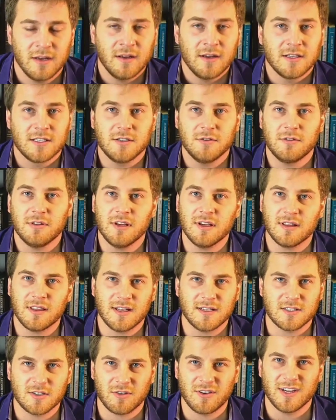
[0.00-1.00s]
Do you think that
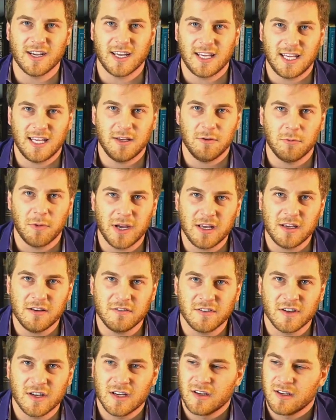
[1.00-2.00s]
during a heat wave,
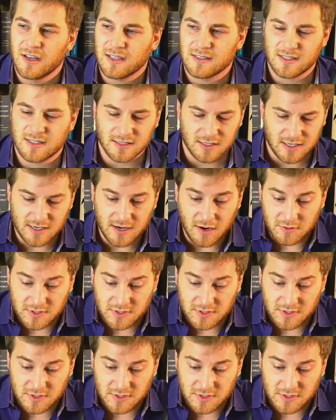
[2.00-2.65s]
you know,